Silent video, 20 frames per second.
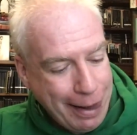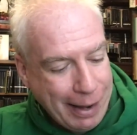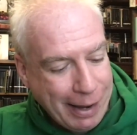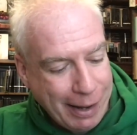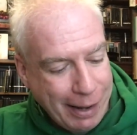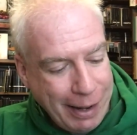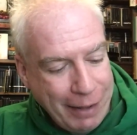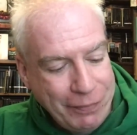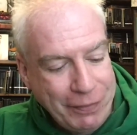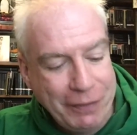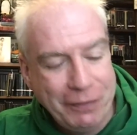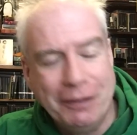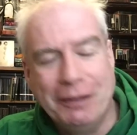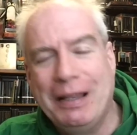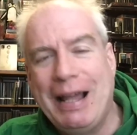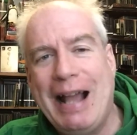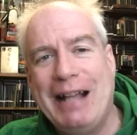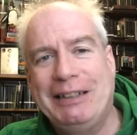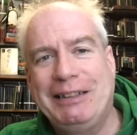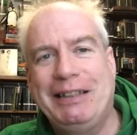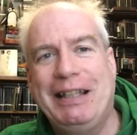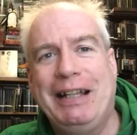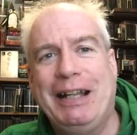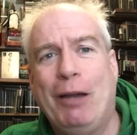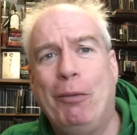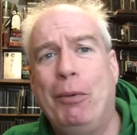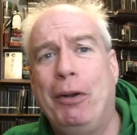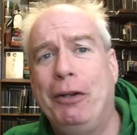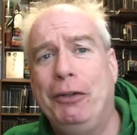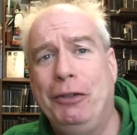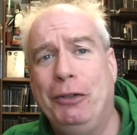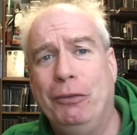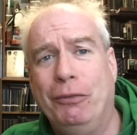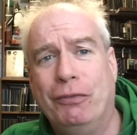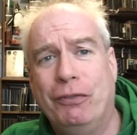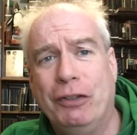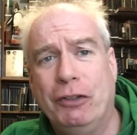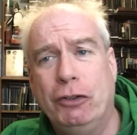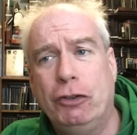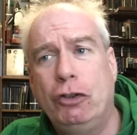Uh, and then the last thing I want to do
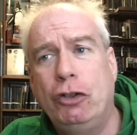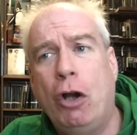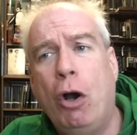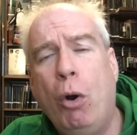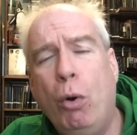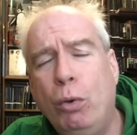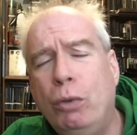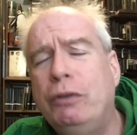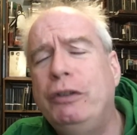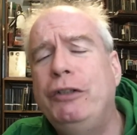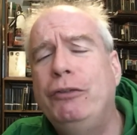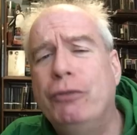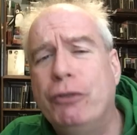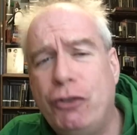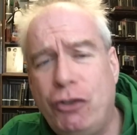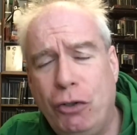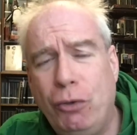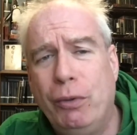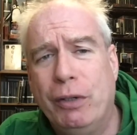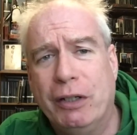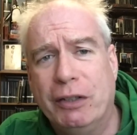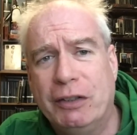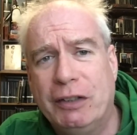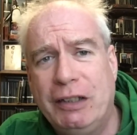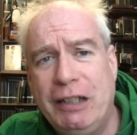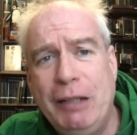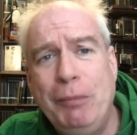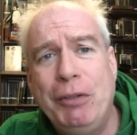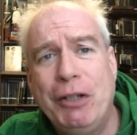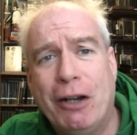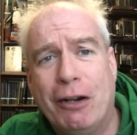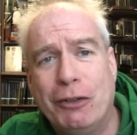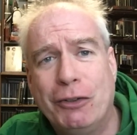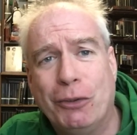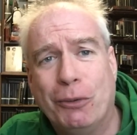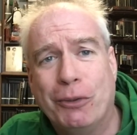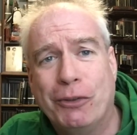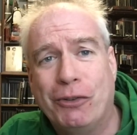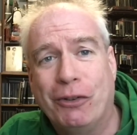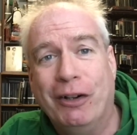for this totally gratuitous TBR
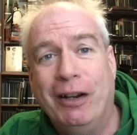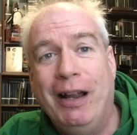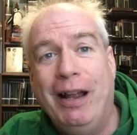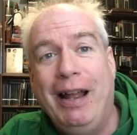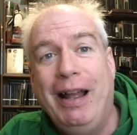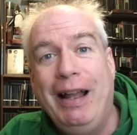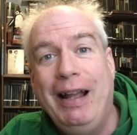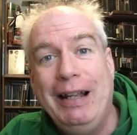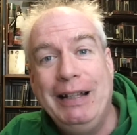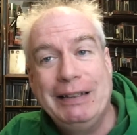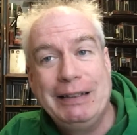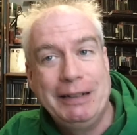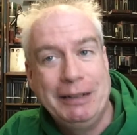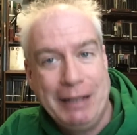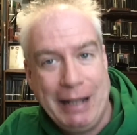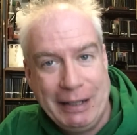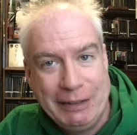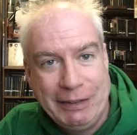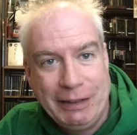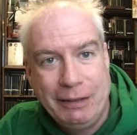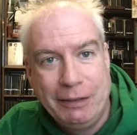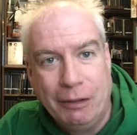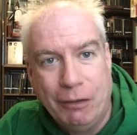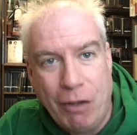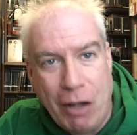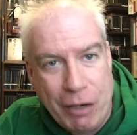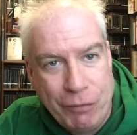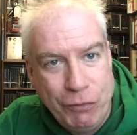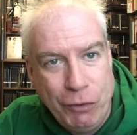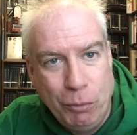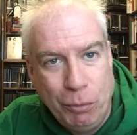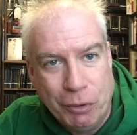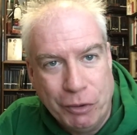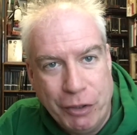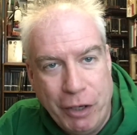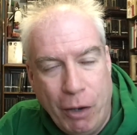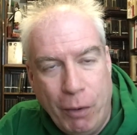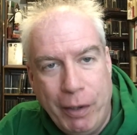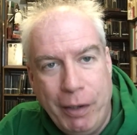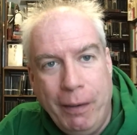torture is a classic. A lot of you
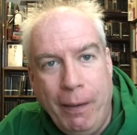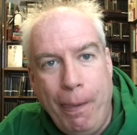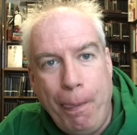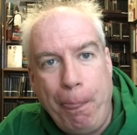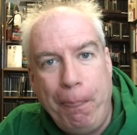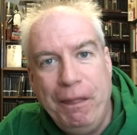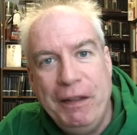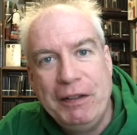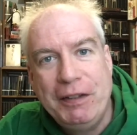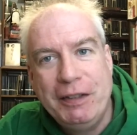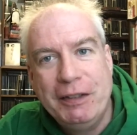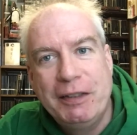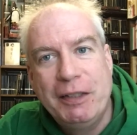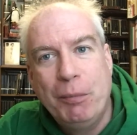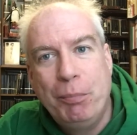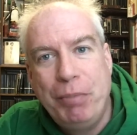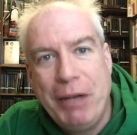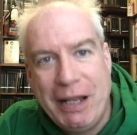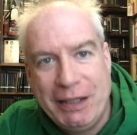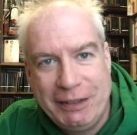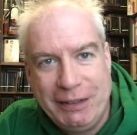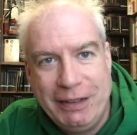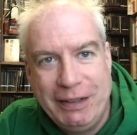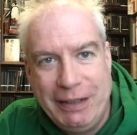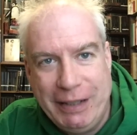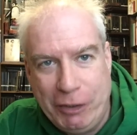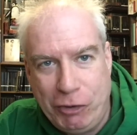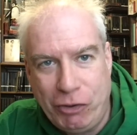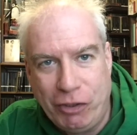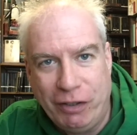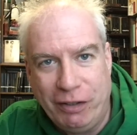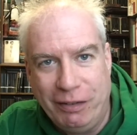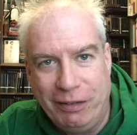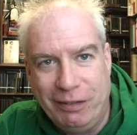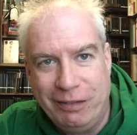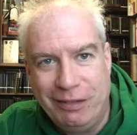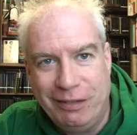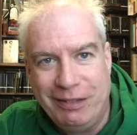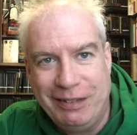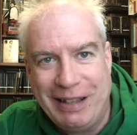will know it. This is the best edition
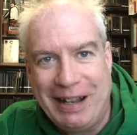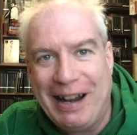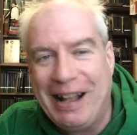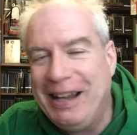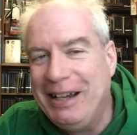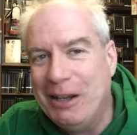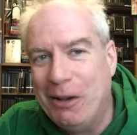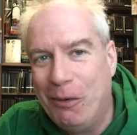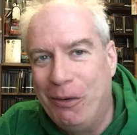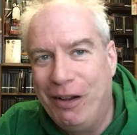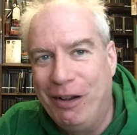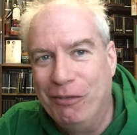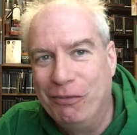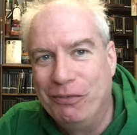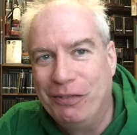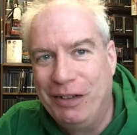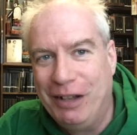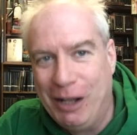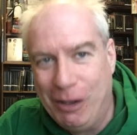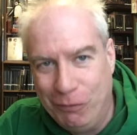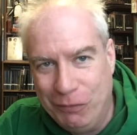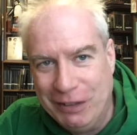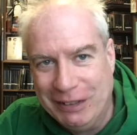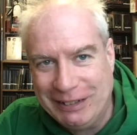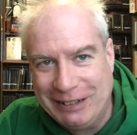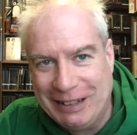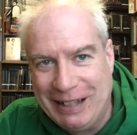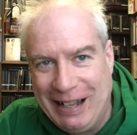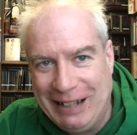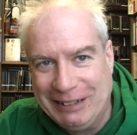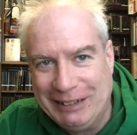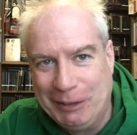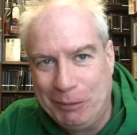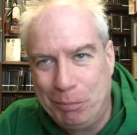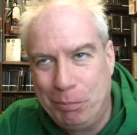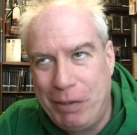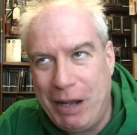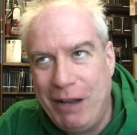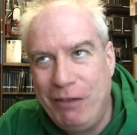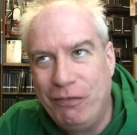that I know of of this classic
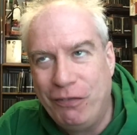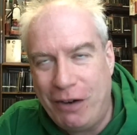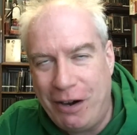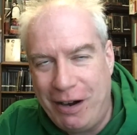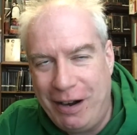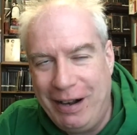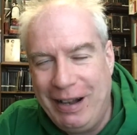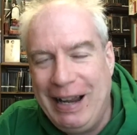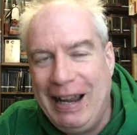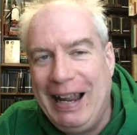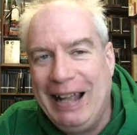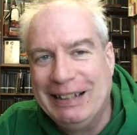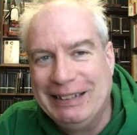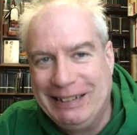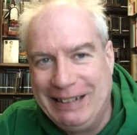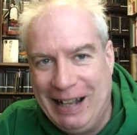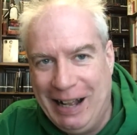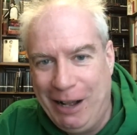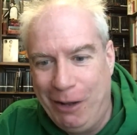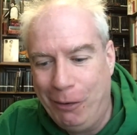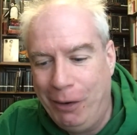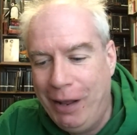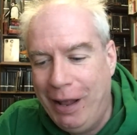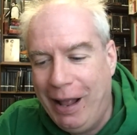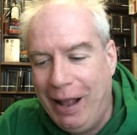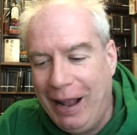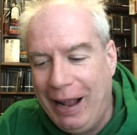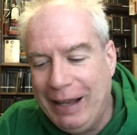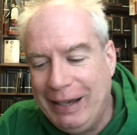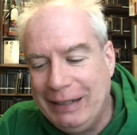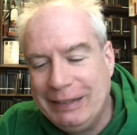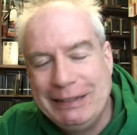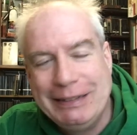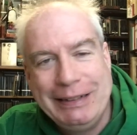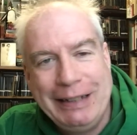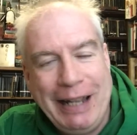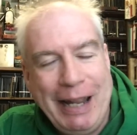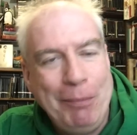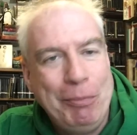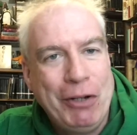by far, hands down. And
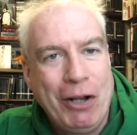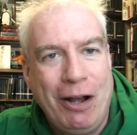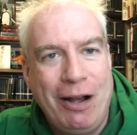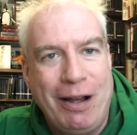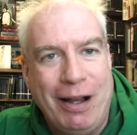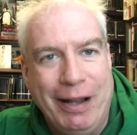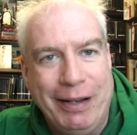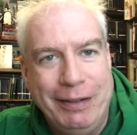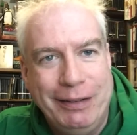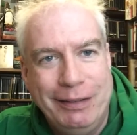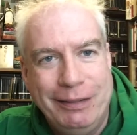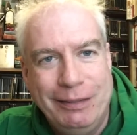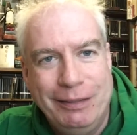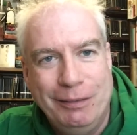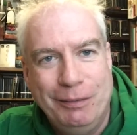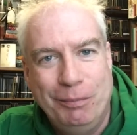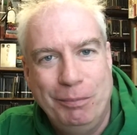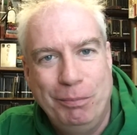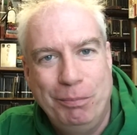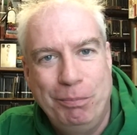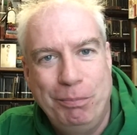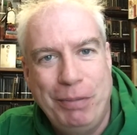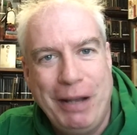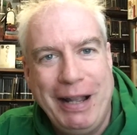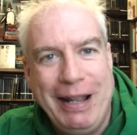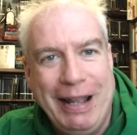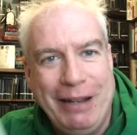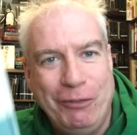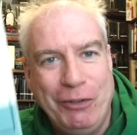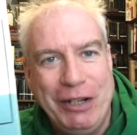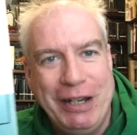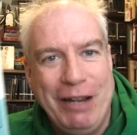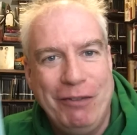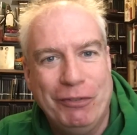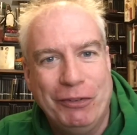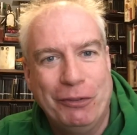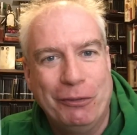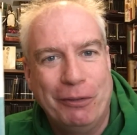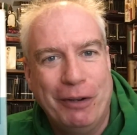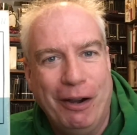it's Cape Cod by Henry
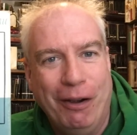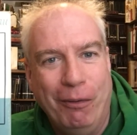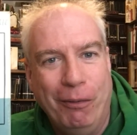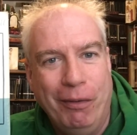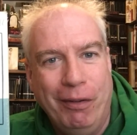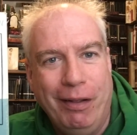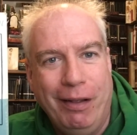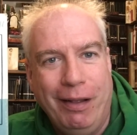David Thoreau.